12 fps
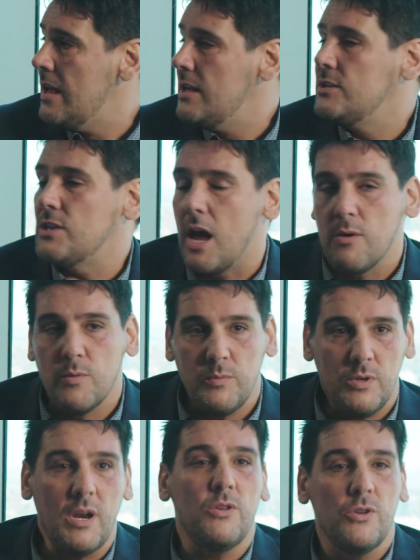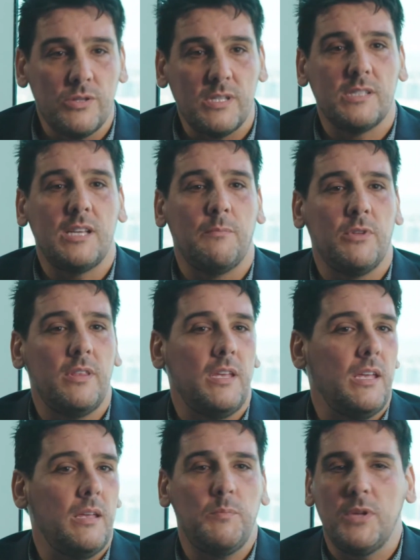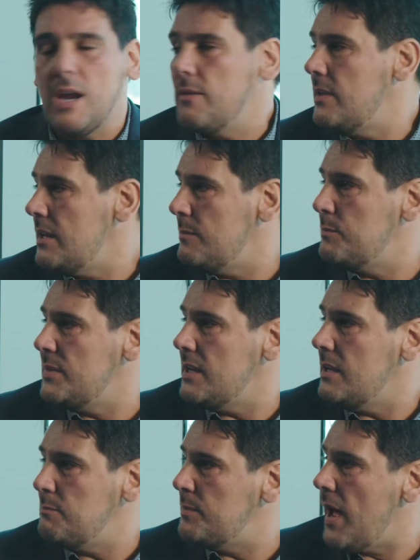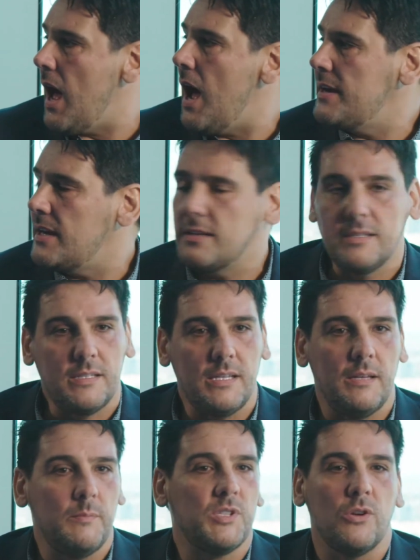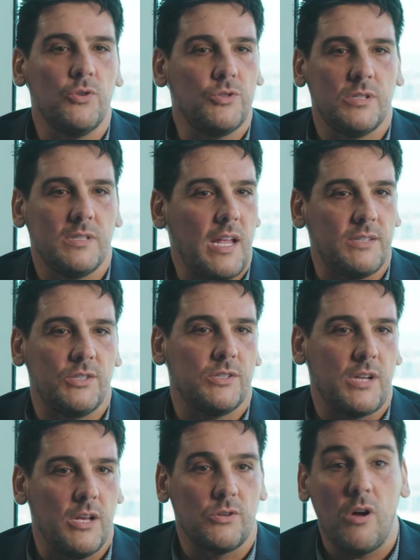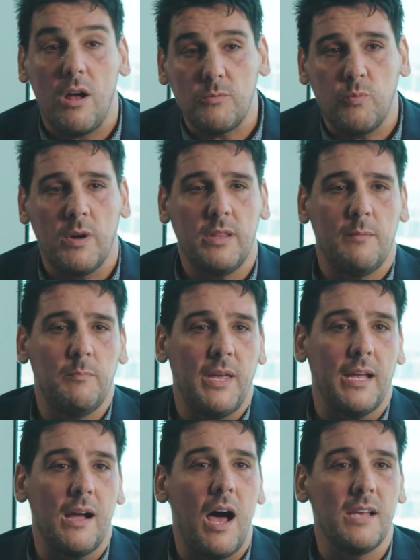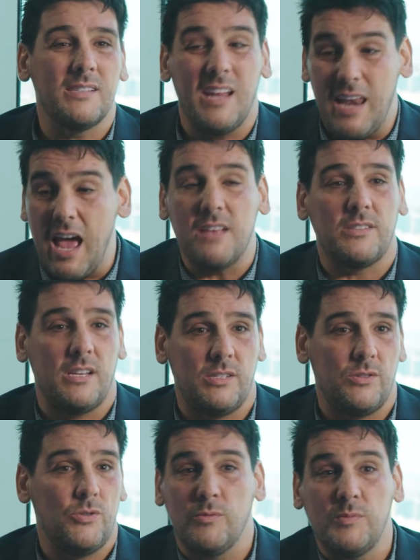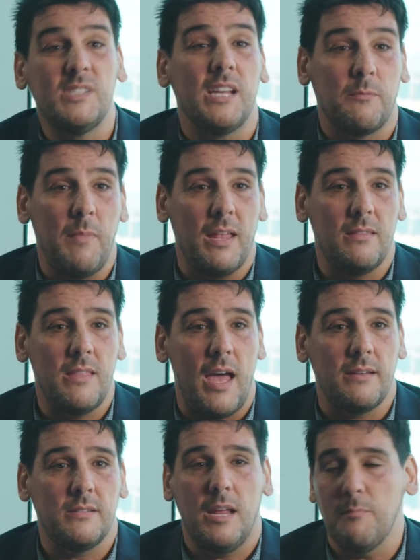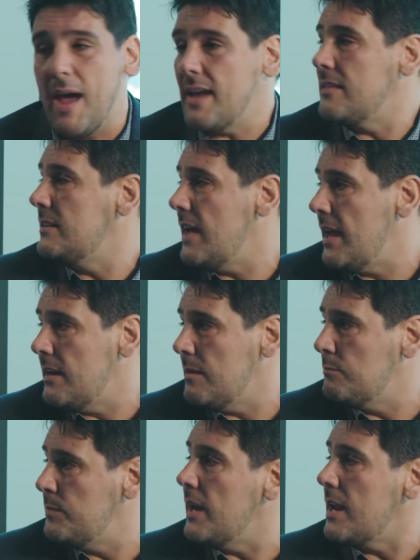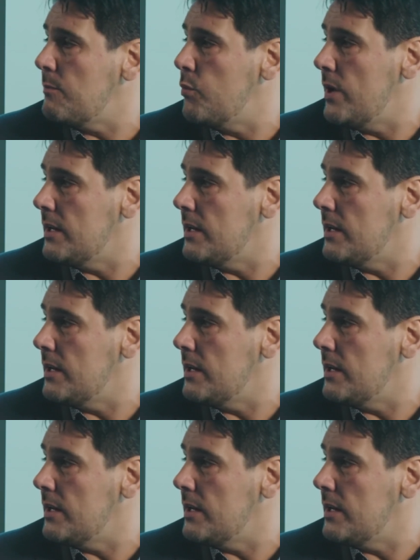So using some of the identity solutions that Cisco's got, one of them being ICE, allows us to segment that and make the data end up where it